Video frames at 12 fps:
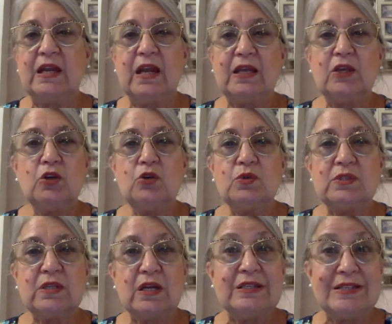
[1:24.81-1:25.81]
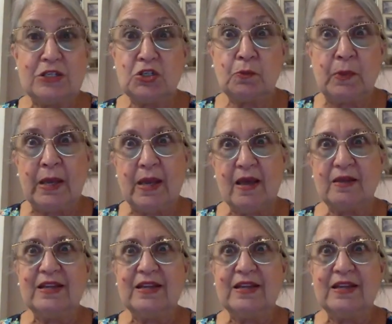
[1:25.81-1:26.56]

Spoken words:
I used a dishpan.